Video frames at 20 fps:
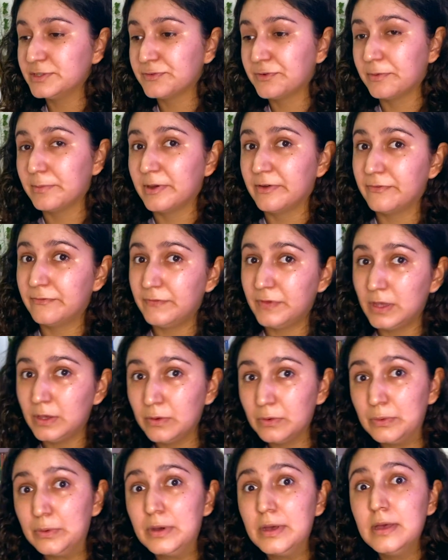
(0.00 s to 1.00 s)
from a
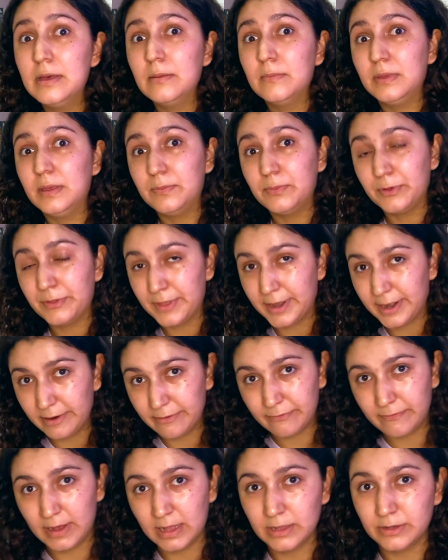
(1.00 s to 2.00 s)
few people that I
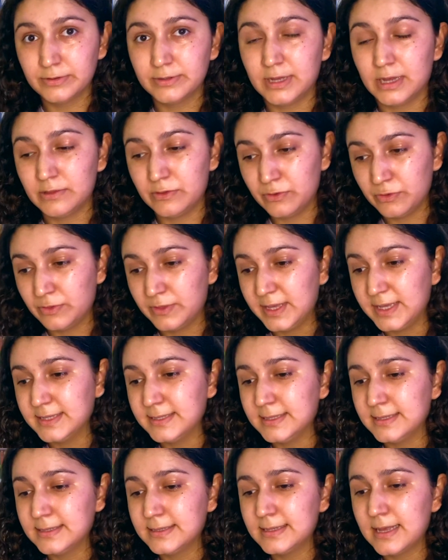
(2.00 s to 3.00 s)
follow that do
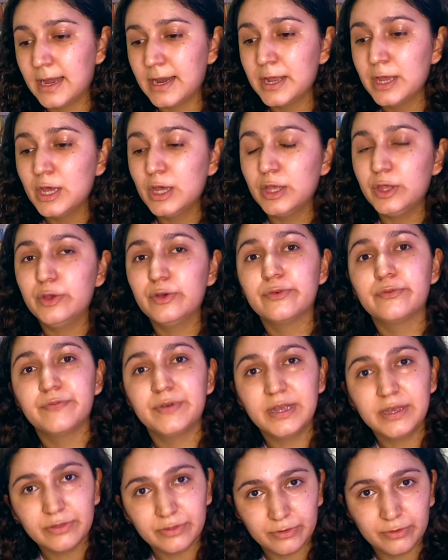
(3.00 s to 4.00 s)
this, is that you
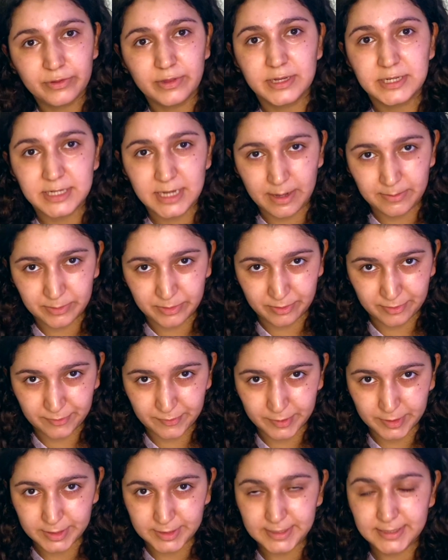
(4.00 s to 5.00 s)
read through the chapter
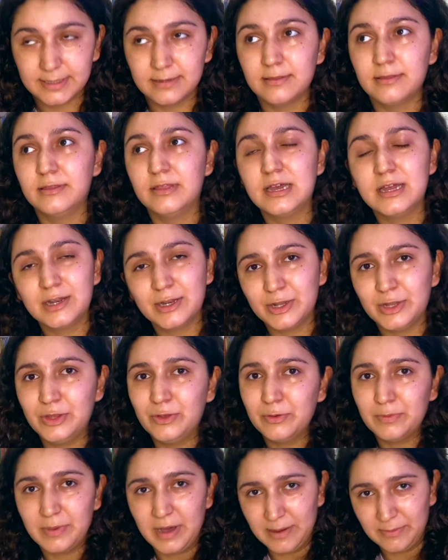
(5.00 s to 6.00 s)
first and then
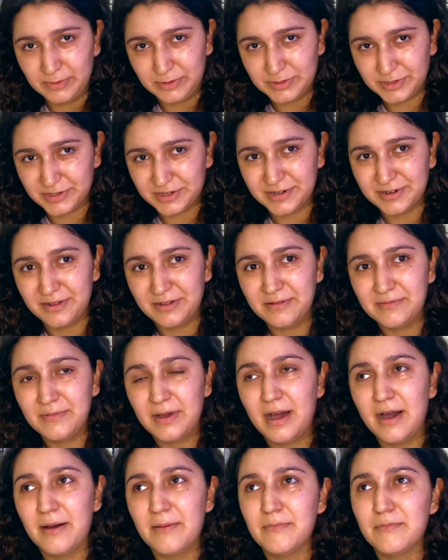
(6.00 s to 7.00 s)
you Bible journal.
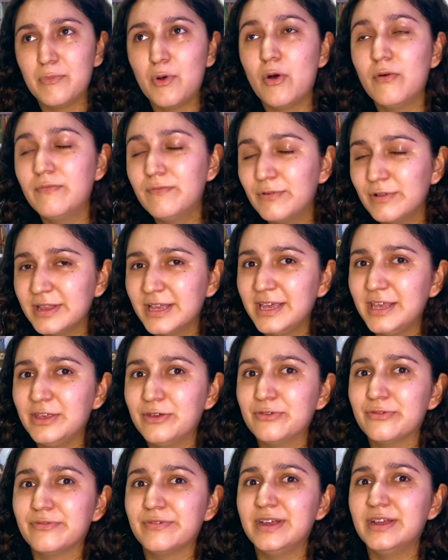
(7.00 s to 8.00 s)
Hopefully
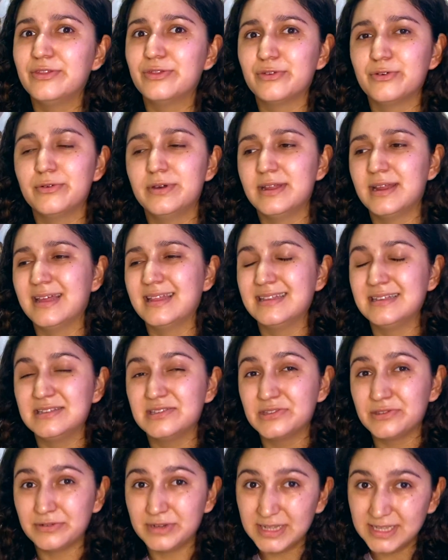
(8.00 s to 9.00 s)
you read through it at
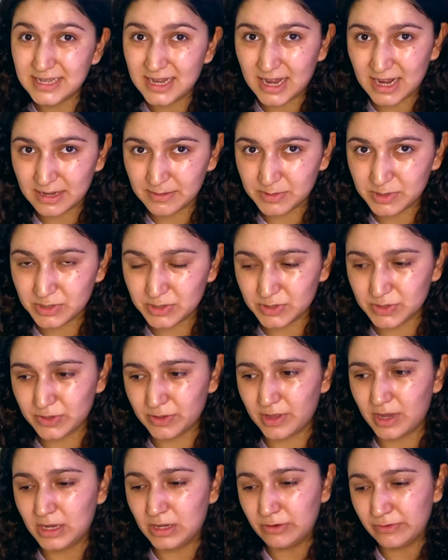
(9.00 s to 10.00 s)
least 3 times, just so
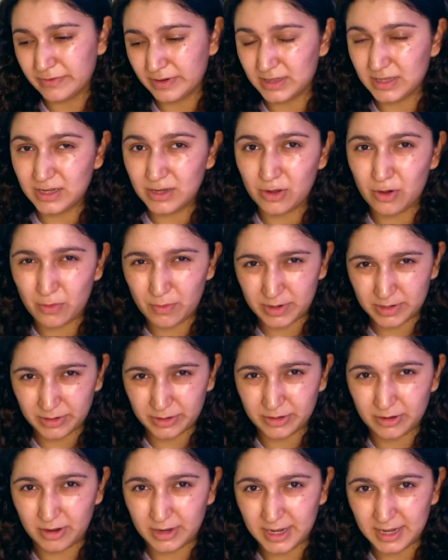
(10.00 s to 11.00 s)
that you really know what
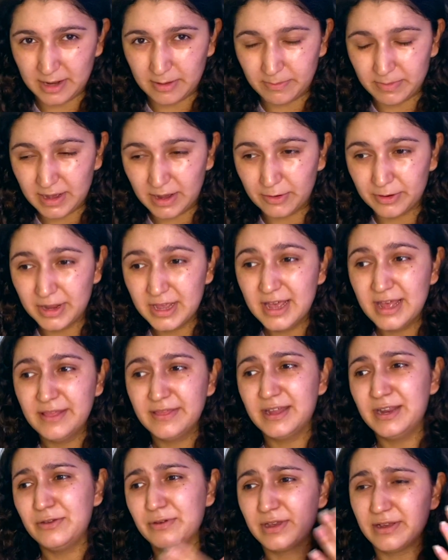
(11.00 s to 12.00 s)
they're talking about,
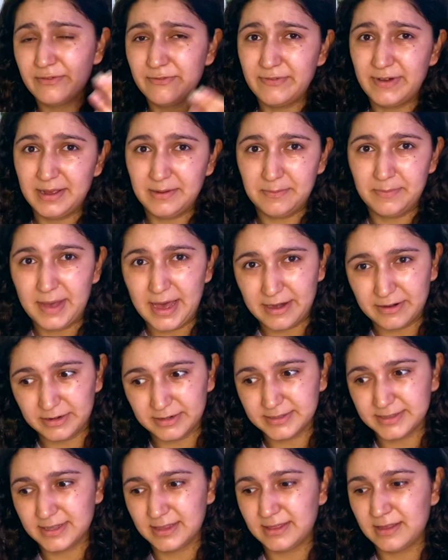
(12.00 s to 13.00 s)
that you can find
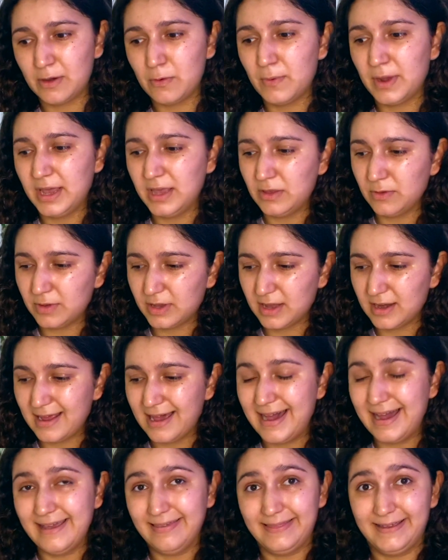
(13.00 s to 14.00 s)
patterns, and that way you can
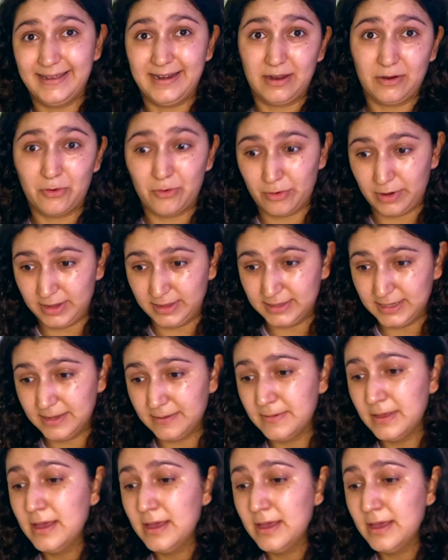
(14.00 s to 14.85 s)
highlight accordingly.